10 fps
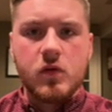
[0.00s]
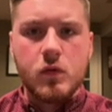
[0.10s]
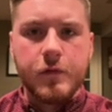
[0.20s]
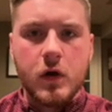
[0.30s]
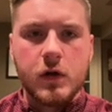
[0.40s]
you
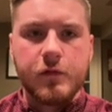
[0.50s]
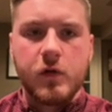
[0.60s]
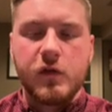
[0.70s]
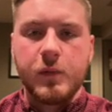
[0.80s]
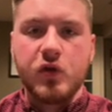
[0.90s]
have heard of
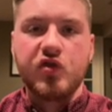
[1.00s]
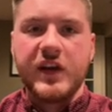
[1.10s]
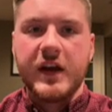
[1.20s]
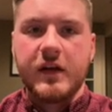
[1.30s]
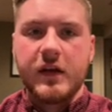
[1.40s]
CRISPR
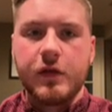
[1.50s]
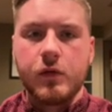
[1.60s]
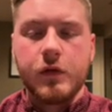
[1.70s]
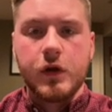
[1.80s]
gene editing through the